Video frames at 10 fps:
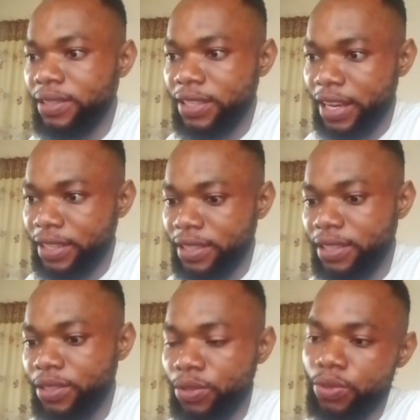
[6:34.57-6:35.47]

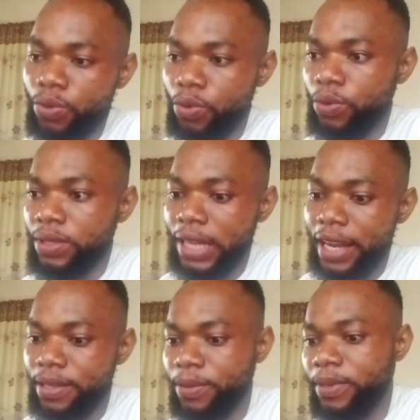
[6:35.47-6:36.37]
text to
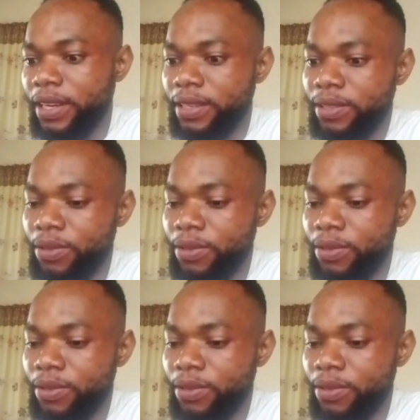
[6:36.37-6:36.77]
title case.